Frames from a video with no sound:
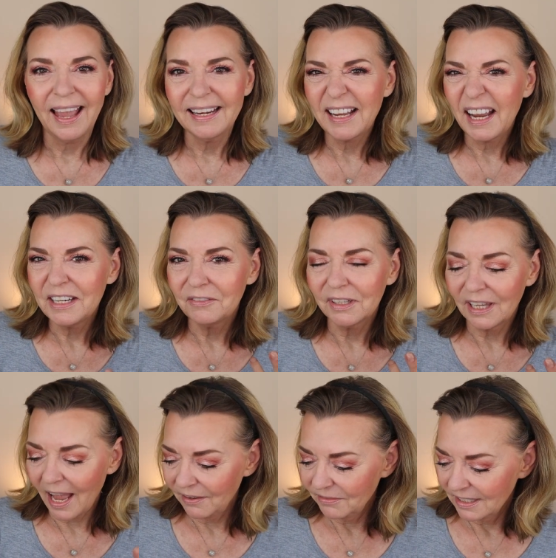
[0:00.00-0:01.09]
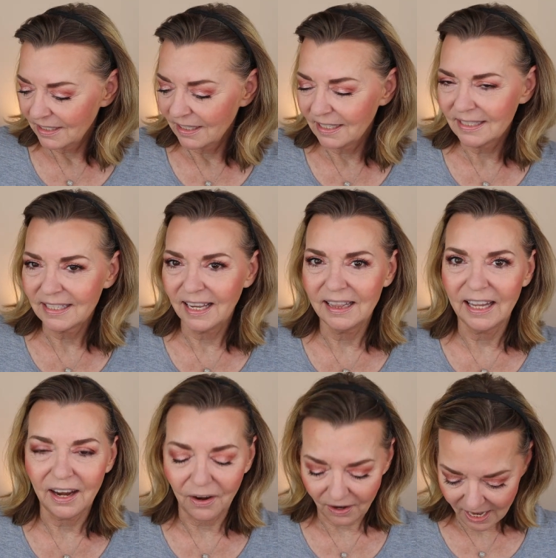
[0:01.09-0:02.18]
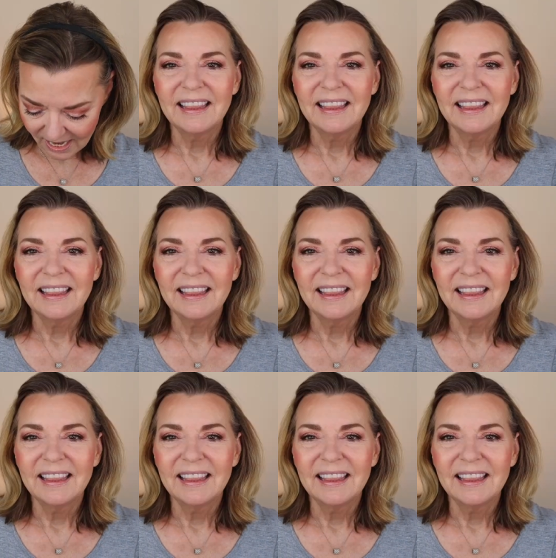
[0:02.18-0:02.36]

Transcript: and kind of aliveness to the skin there.